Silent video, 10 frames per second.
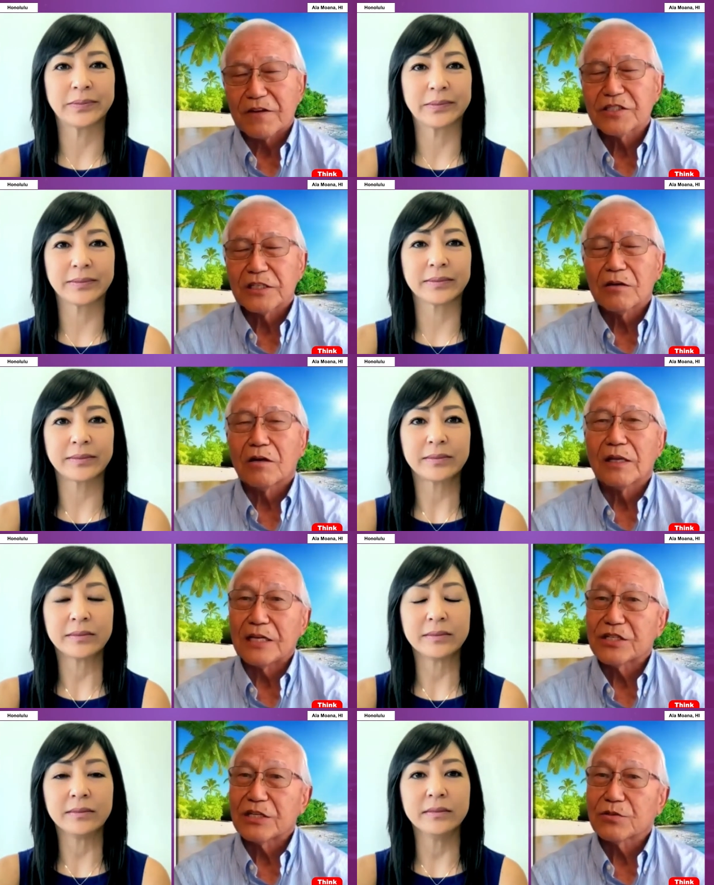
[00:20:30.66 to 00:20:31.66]
Speaker 1: affectionately call
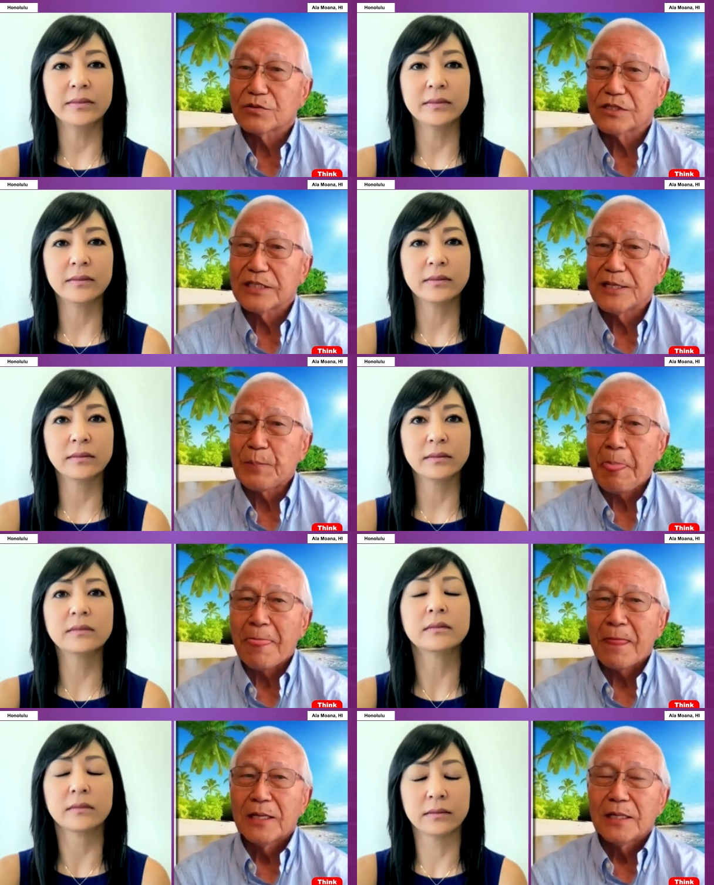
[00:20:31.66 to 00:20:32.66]
HHOC.
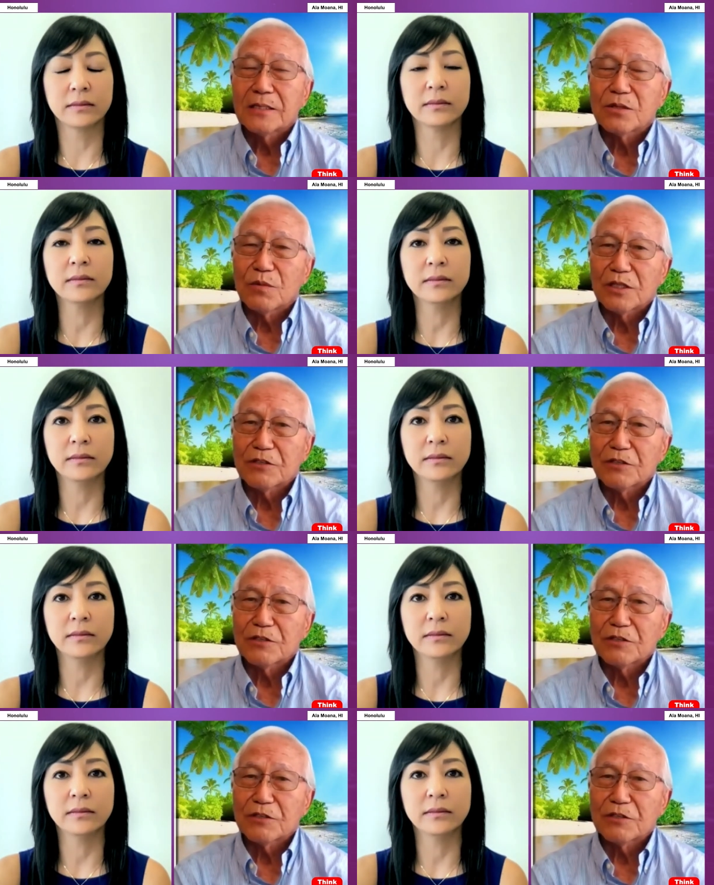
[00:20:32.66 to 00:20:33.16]
Mm-hmm. It's a